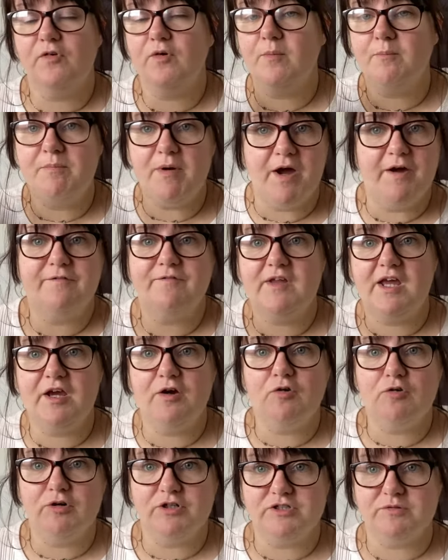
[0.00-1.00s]
for a birthday
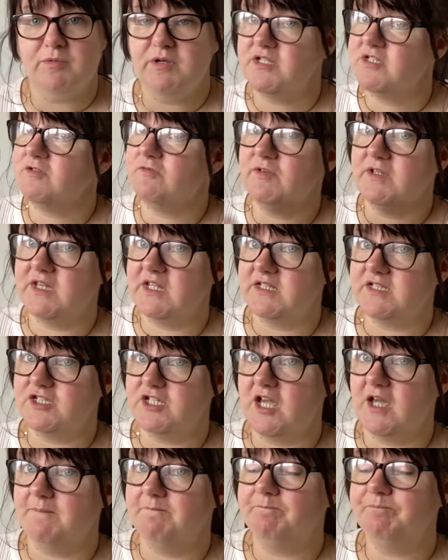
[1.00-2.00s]
or Christmas for
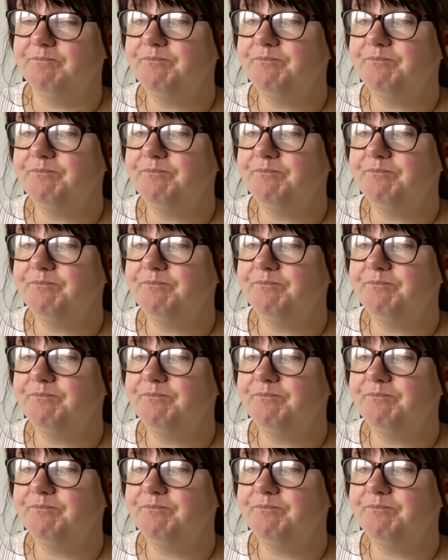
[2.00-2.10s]
this year.